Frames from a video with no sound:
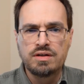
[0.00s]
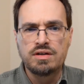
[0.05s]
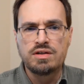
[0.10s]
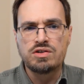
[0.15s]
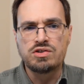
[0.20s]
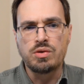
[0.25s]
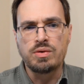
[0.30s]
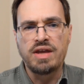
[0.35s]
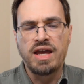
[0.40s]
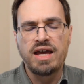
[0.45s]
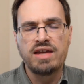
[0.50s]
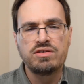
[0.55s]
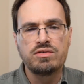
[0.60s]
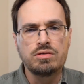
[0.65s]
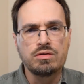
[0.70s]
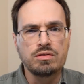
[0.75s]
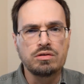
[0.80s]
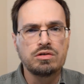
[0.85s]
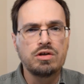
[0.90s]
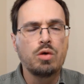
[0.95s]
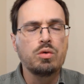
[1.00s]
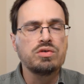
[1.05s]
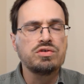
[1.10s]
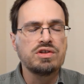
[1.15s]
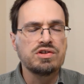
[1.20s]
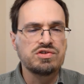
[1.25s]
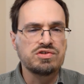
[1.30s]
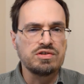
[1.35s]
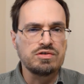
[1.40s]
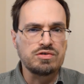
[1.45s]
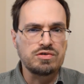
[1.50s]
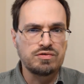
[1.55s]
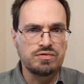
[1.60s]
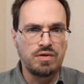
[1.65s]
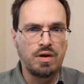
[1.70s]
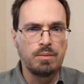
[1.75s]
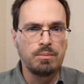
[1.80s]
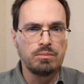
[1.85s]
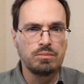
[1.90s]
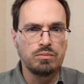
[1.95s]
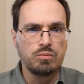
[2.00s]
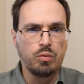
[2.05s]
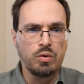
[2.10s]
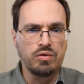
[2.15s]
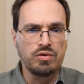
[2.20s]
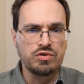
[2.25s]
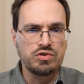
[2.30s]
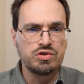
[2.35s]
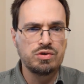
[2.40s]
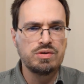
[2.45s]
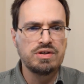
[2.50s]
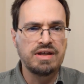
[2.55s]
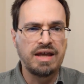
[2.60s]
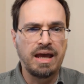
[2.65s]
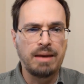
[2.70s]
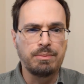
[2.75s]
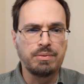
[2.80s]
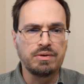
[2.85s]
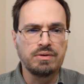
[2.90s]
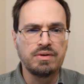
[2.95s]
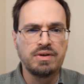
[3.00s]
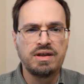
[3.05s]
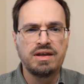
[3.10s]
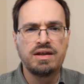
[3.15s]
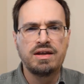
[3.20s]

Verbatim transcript: so he had to go a distance from where the shooting happened